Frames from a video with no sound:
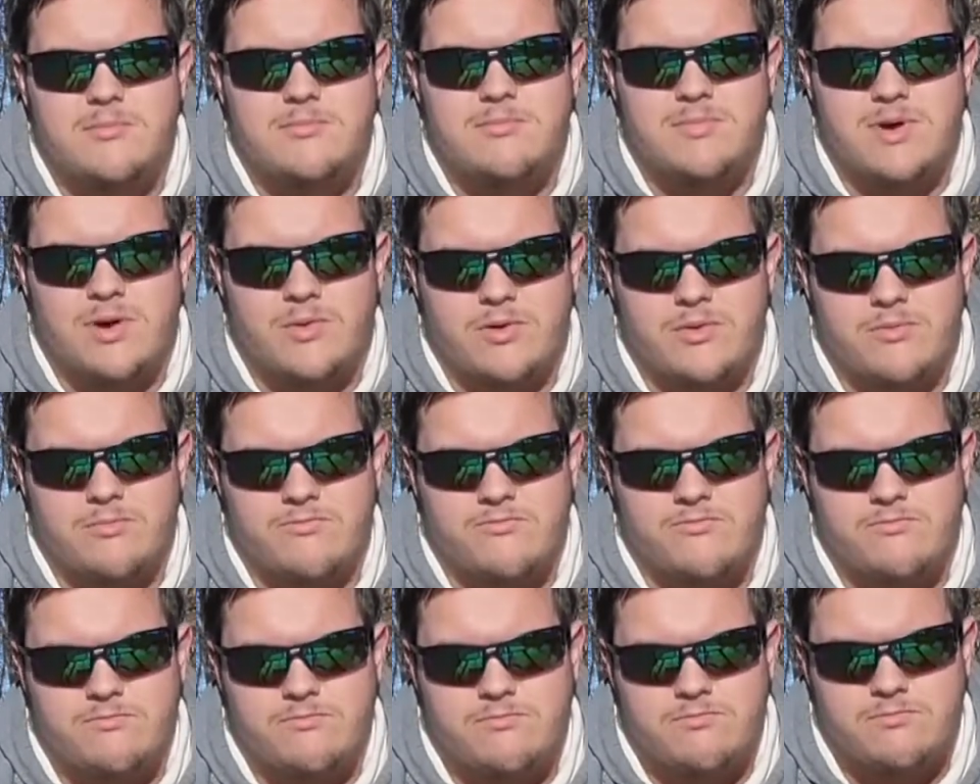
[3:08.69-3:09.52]
But what
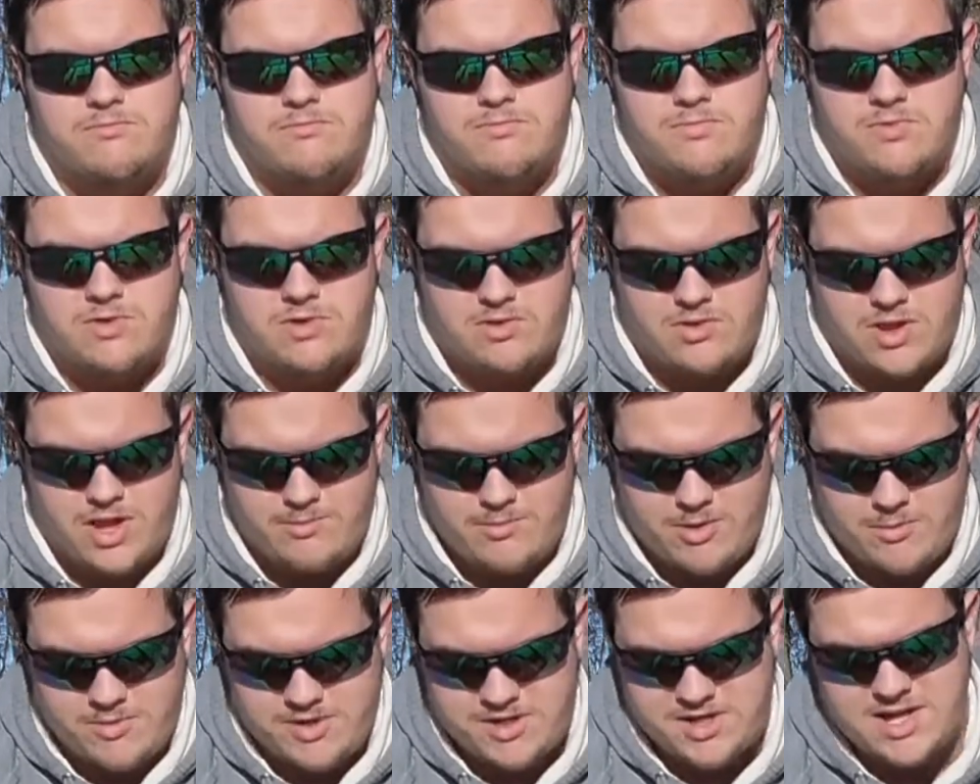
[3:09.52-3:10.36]
line
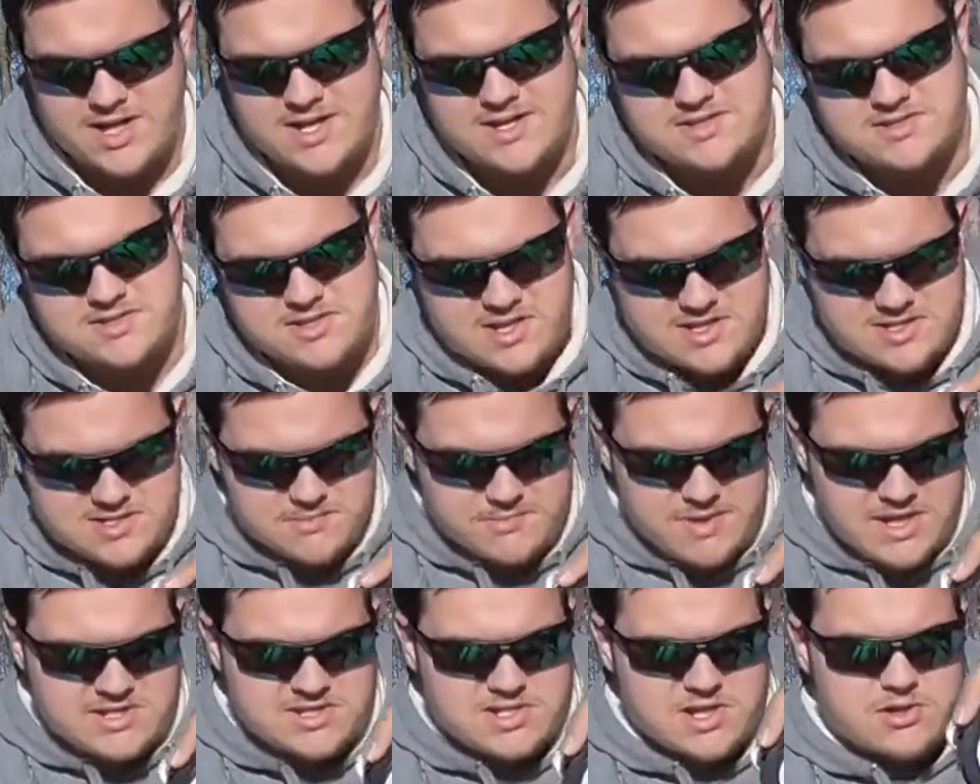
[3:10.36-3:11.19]
memory does is it
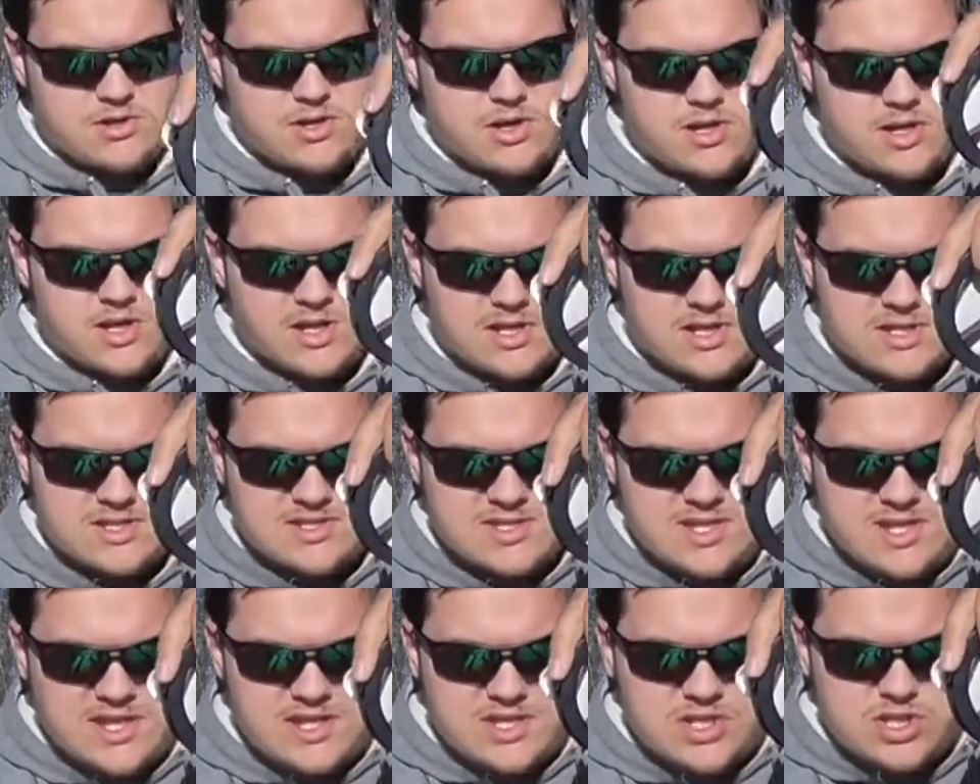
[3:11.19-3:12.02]
makes it crooked. You
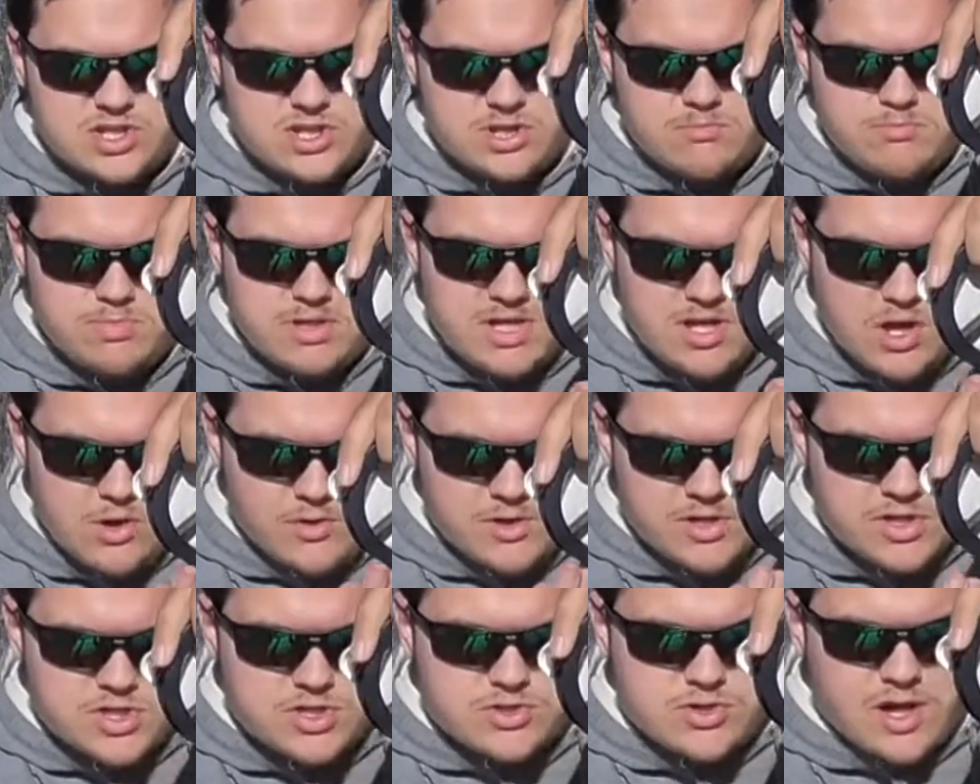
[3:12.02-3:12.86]
see it should be
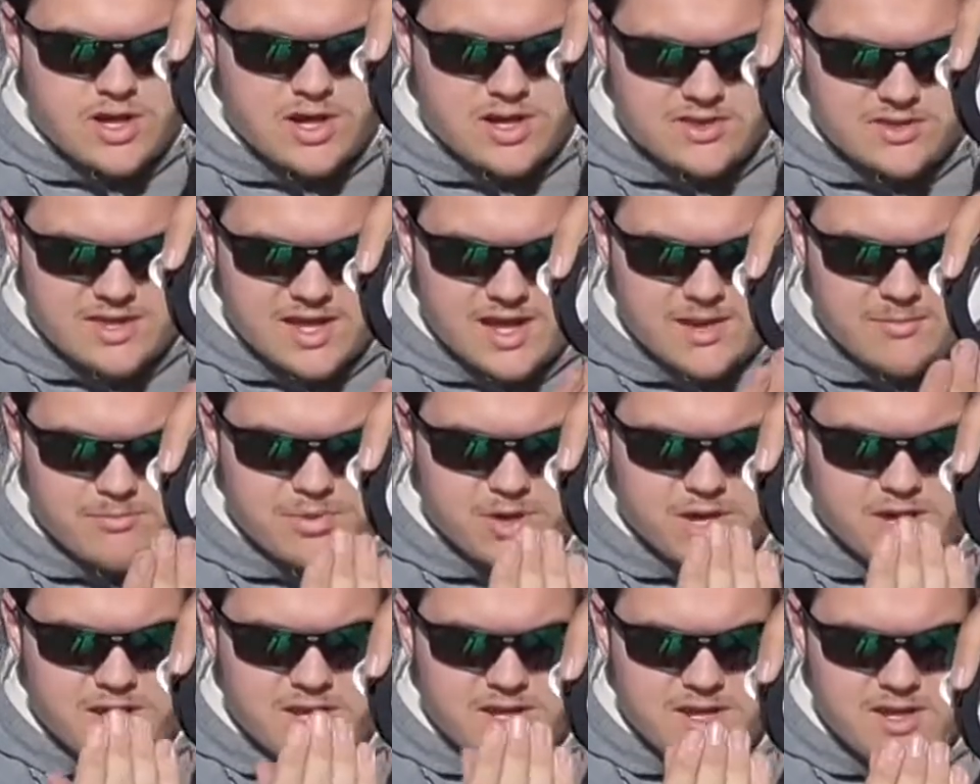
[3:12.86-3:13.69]
going straight at that,
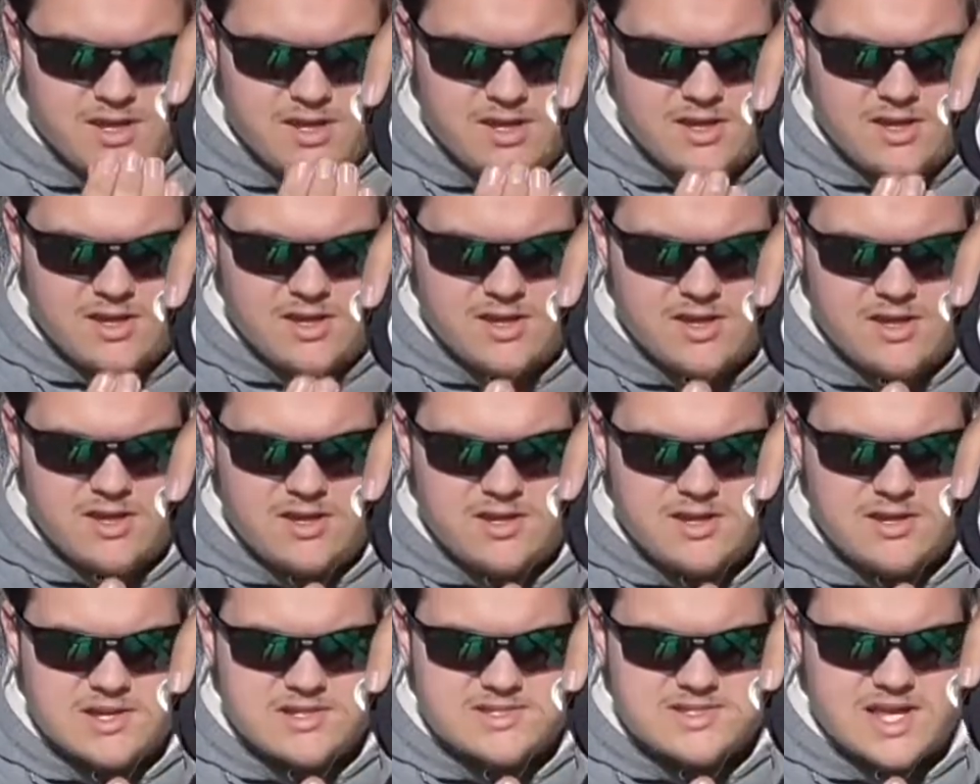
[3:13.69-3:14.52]
but
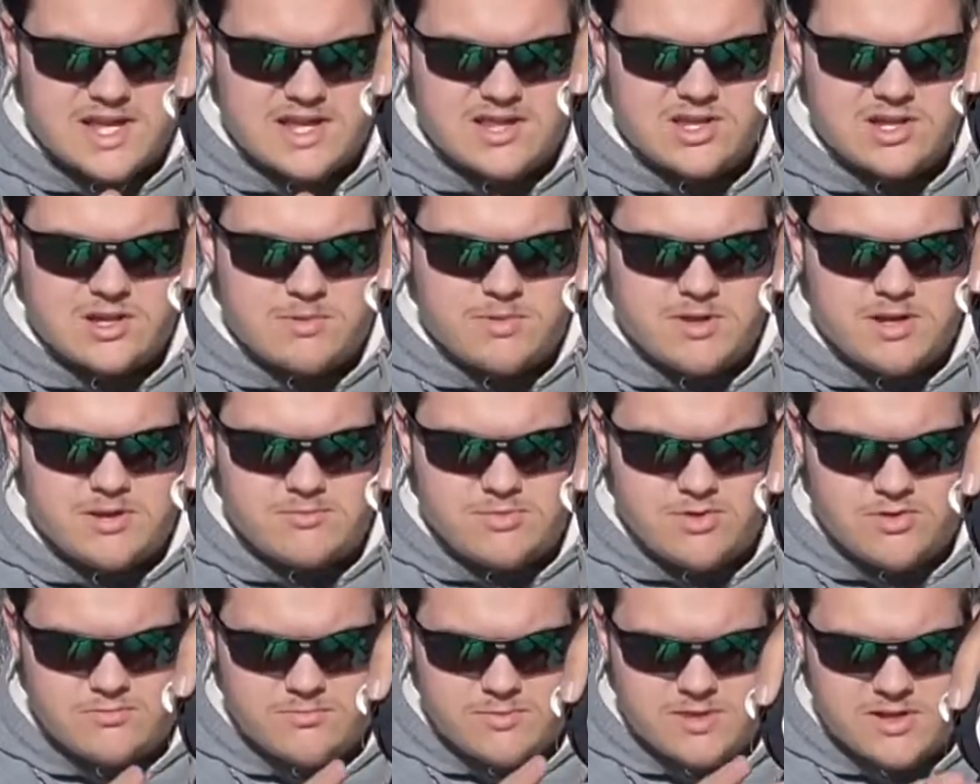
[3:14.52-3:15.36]
just that little bit of
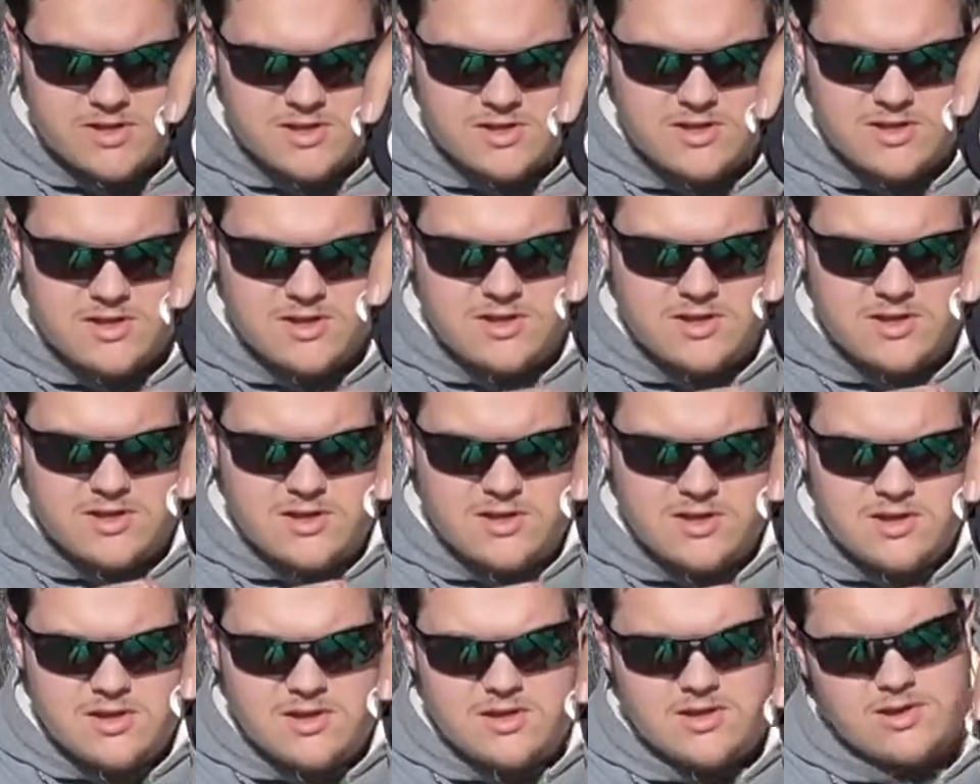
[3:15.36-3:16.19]
movement
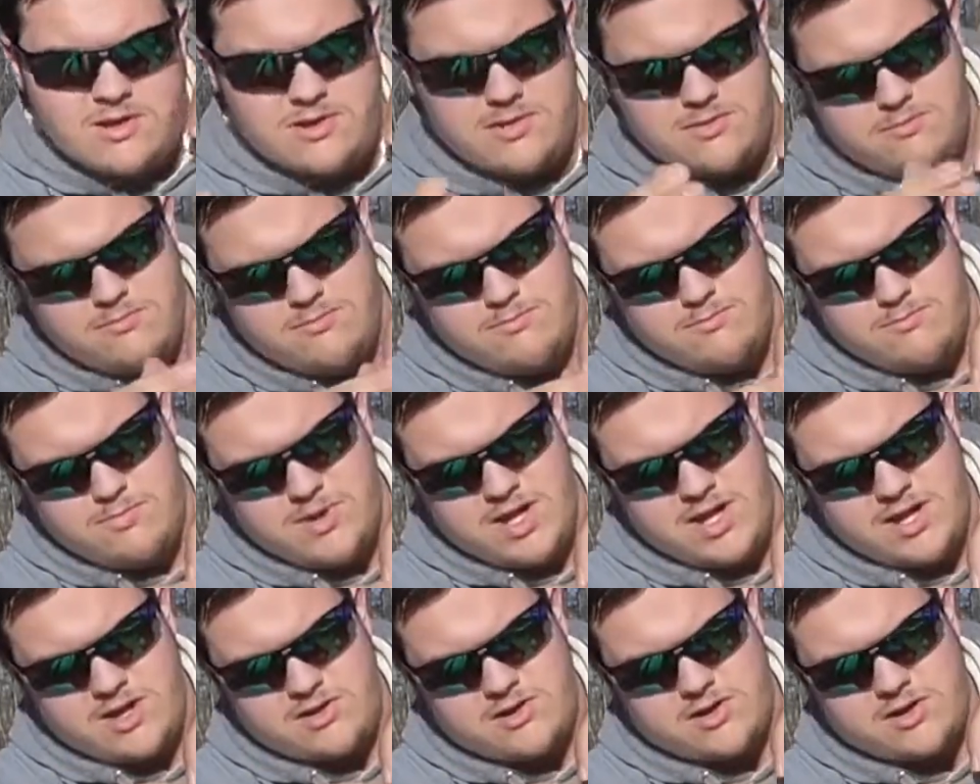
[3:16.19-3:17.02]

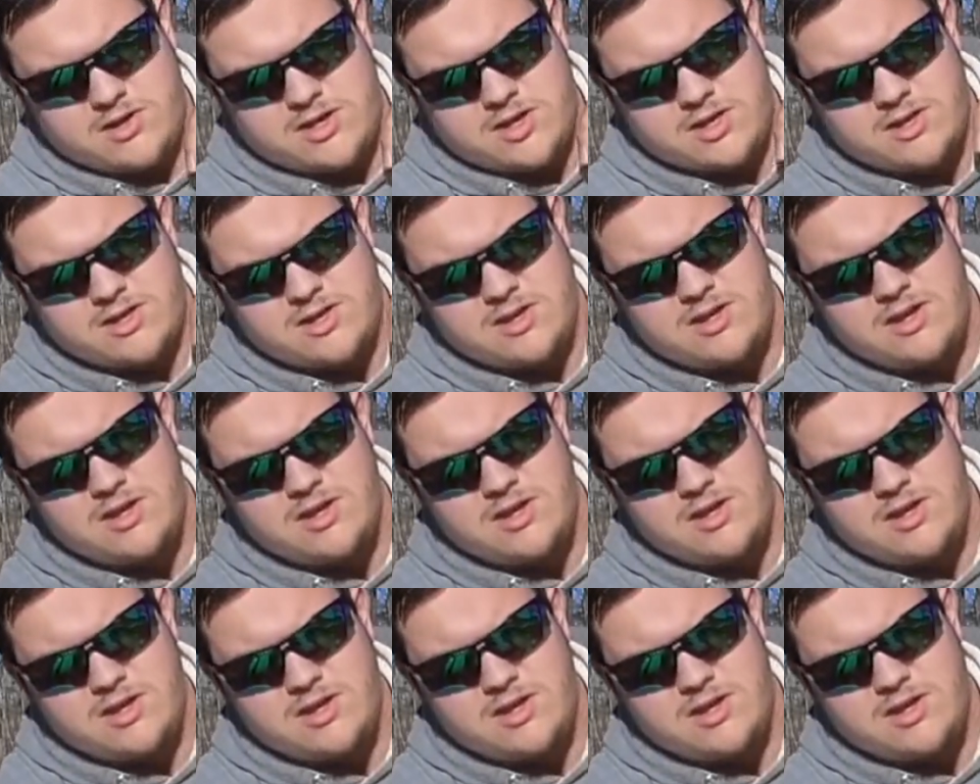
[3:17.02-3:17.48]
made it crooked.